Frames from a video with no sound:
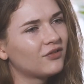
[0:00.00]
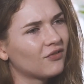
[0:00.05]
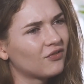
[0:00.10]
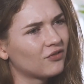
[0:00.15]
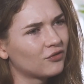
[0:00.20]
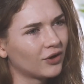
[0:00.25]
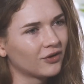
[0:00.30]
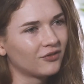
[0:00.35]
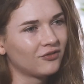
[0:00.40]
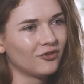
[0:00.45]

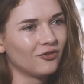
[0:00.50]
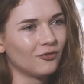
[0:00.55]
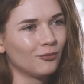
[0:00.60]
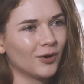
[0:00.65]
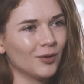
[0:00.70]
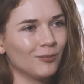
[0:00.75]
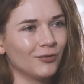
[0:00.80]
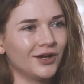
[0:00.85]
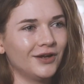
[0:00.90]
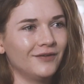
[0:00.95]
destructive
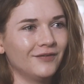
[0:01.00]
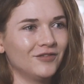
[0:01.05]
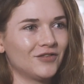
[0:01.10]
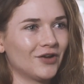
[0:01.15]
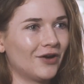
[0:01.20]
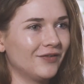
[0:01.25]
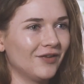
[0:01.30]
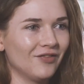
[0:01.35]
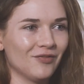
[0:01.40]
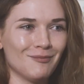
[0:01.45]
by bringing
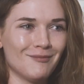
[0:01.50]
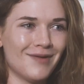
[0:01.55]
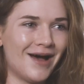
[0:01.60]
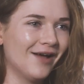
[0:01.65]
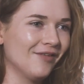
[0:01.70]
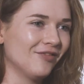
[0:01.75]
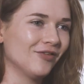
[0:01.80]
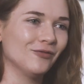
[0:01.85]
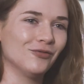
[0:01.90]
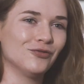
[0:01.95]
down these
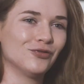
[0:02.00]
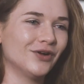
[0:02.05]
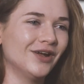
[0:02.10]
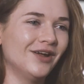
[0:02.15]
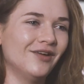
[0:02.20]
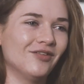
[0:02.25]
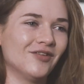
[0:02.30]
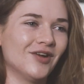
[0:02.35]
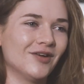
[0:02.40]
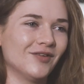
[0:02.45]
massive trees and